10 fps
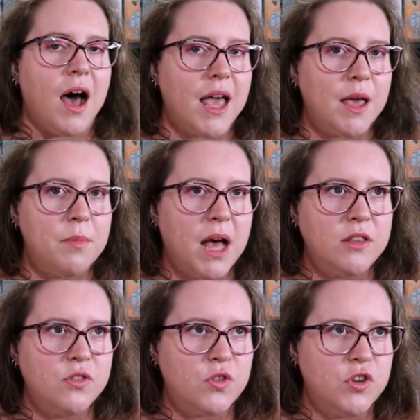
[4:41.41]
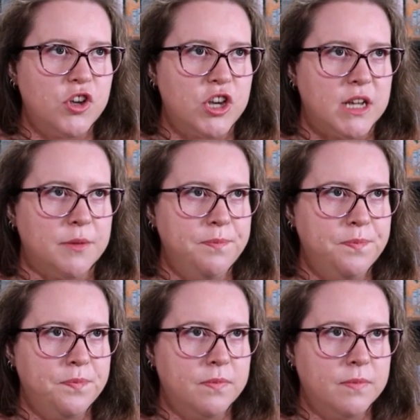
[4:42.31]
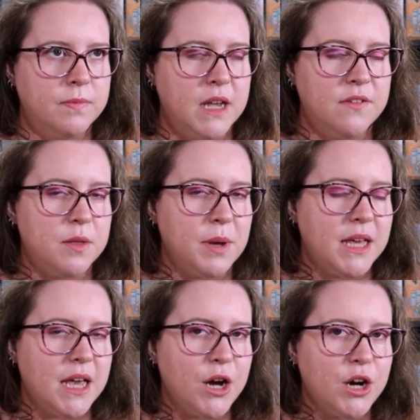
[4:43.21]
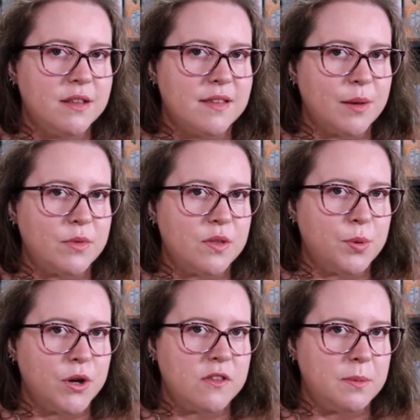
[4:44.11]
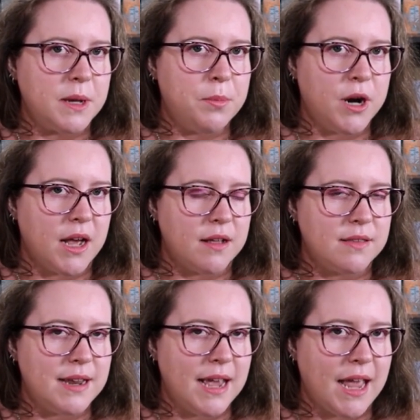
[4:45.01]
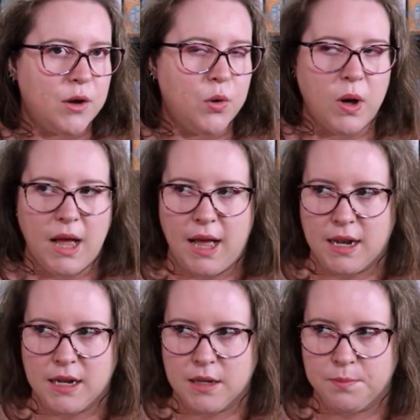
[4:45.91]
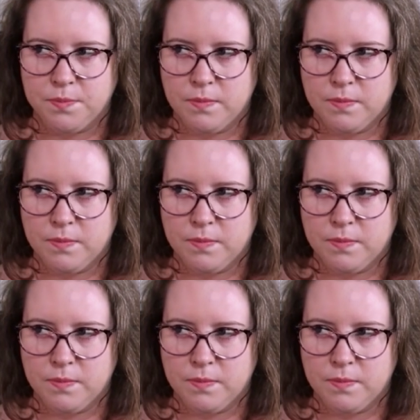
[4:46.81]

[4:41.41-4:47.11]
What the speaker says: I am uncertain if the main character's name is supposed to be pronounced Hannah or Hannah.